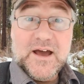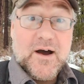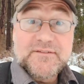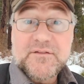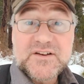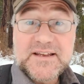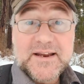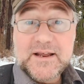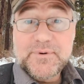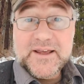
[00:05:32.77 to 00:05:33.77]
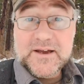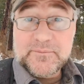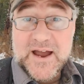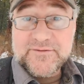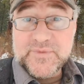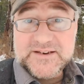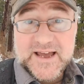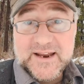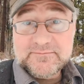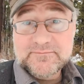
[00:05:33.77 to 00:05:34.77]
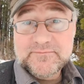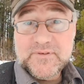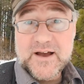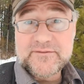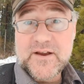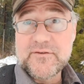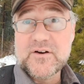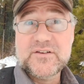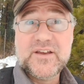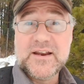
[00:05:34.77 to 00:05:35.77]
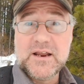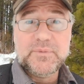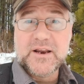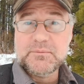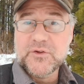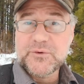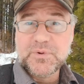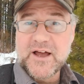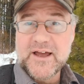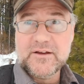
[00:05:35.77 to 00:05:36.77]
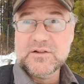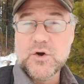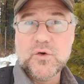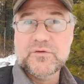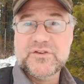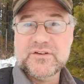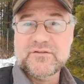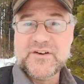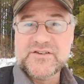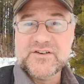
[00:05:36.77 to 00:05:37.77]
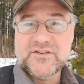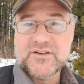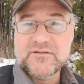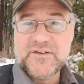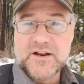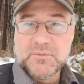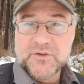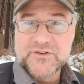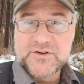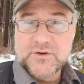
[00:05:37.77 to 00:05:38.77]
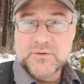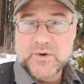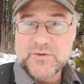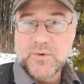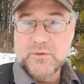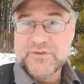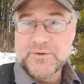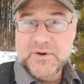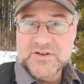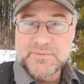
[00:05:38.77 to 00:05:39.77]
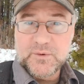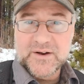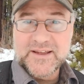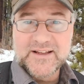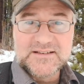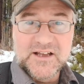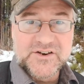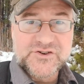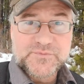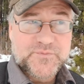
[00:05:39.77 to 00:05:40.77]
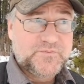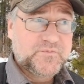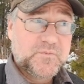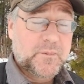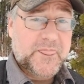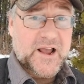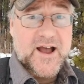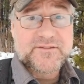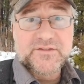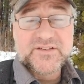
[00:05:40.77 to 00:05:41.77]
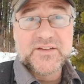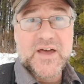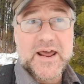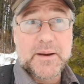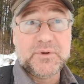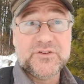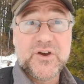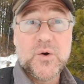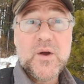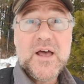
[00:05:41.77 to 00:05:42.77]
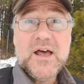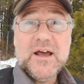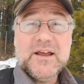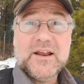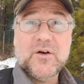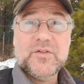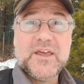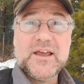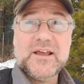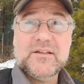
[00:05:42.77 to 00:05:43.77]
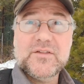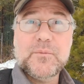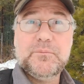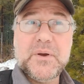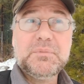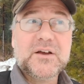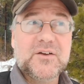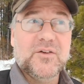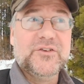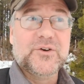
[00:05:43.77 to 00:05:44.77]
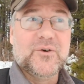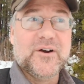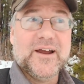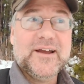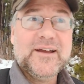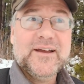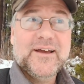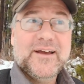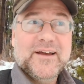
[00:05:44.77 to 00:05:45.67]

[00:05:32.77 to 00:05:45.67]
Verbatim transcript: now i've never seen anybody come back from the dead I have never seen anybody multiply loaves and fishes and feed a multitude with what was supposed to be one kid's lunch. I've never seen that happen. So, you know, the the biblical story